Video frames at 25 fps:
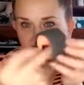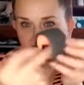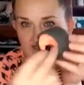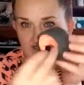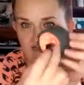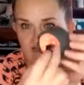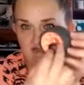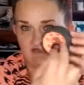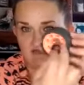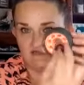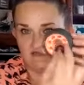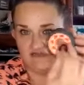
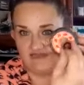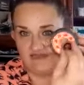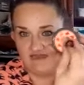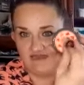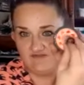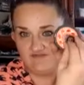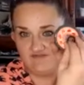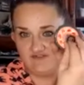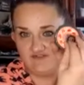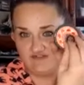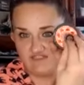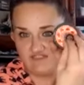and
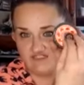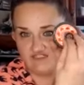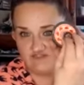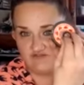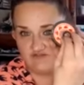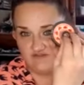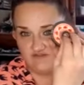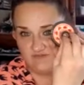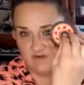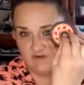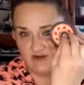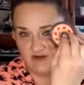have the
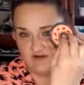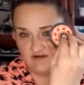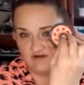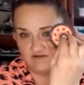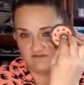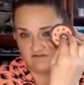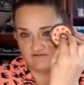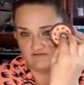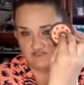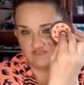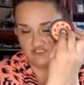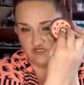shield part
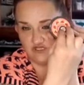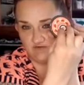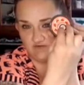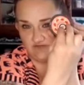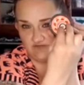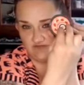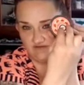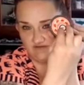shown,